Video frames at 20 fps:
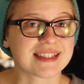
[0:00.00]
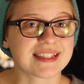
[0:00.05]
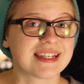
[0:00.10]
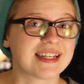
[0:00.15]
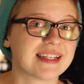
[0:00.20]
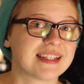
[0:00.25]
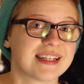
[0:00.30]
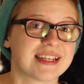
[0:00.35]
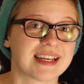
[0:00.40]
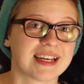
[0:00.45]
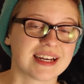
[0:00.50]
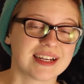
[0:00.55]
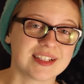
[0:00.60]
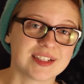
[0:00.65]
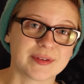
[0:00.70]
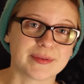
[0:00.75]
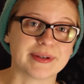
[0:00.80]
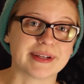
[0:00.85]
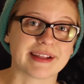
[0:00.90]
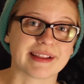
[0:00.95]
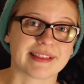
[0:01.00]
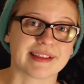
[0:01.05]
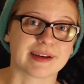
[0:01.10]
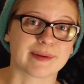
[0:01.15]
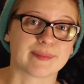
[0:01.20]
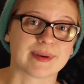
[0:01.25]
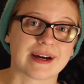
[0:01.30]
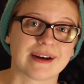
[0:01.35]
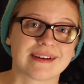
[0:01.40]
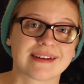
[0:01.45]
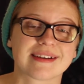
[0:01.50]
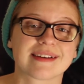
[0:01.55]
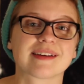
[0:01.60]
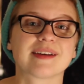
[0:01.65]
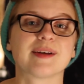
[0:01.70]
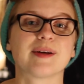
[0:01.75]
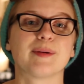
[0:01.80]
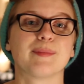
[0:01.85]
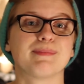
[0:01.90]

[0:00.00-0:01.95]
like you can't do anything about it,